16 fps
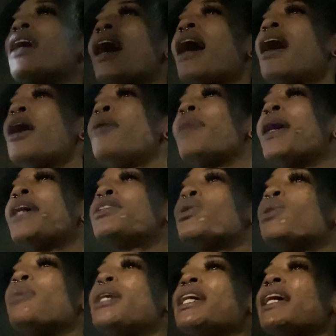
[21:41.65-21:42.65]
i might do a
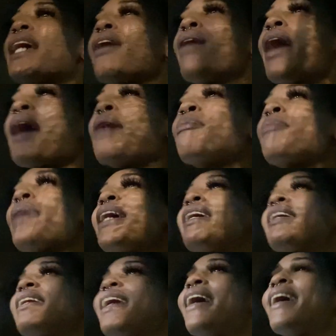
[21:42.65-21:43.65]
money count i might
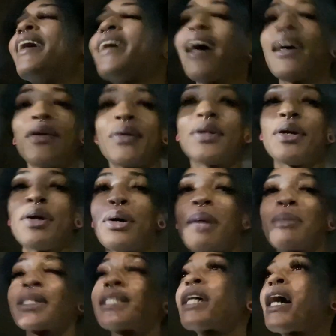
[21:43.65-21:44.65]
not i don't know
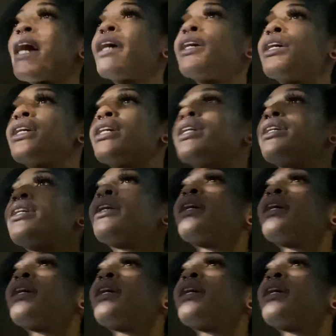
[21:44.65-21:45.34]
i'm tired